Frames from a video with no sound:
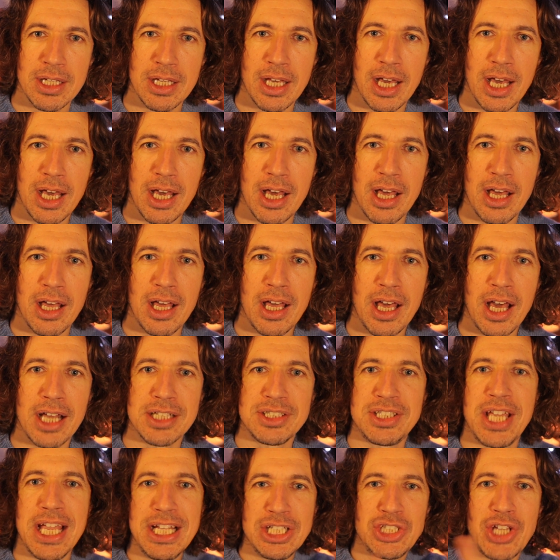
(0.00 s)

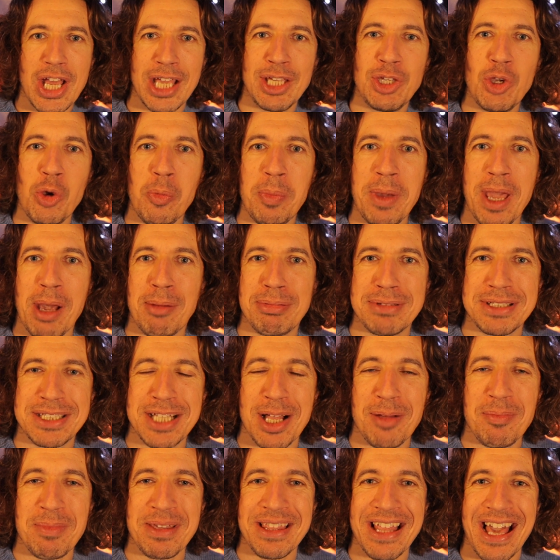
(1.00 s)
TJ, you'll be able to
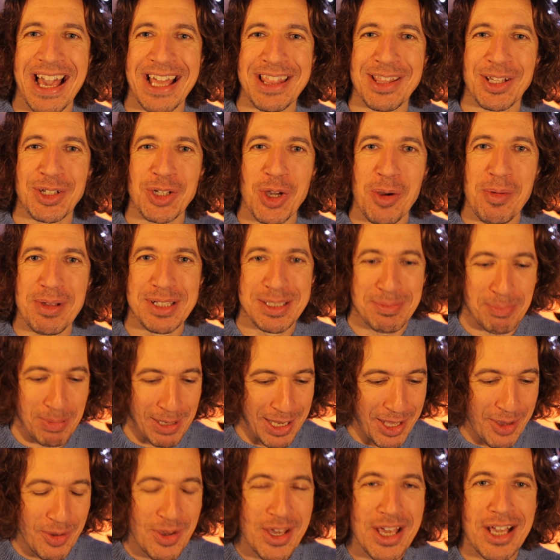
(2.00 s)
tell me that in the comments
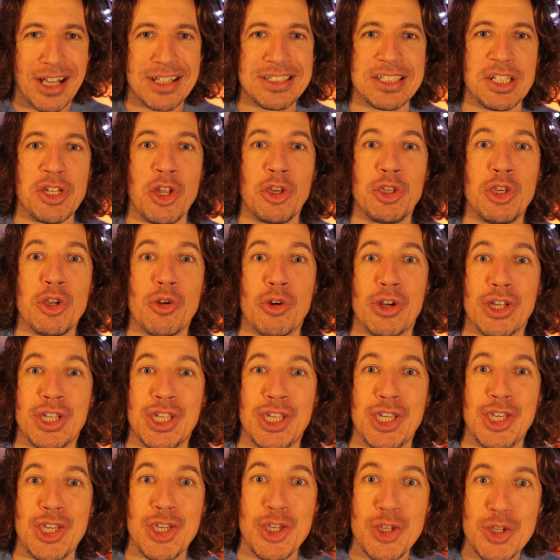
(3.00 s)
below, because I know you're a
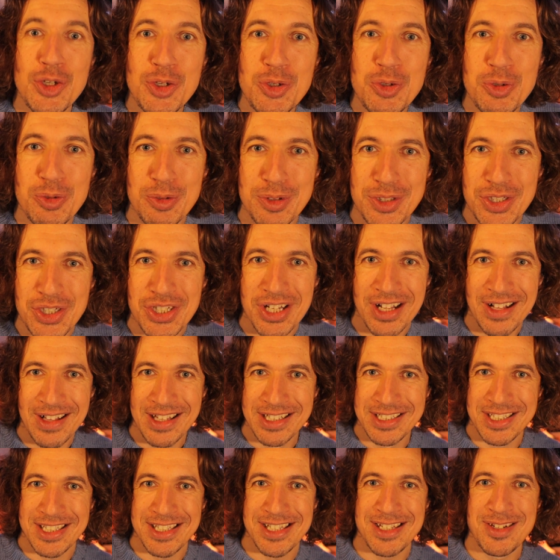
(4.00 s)
huge
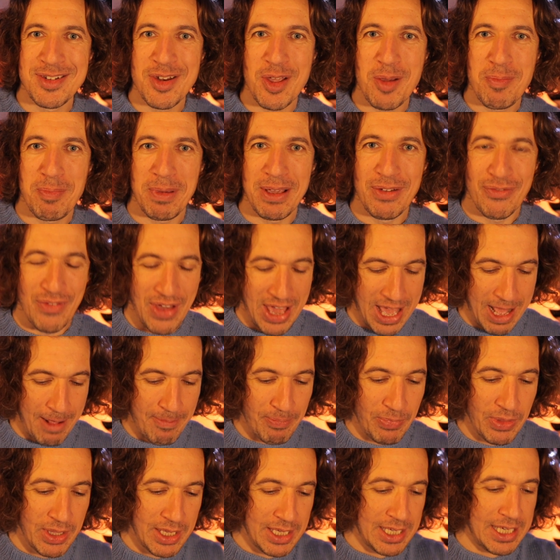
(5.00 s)
Snoopy fan.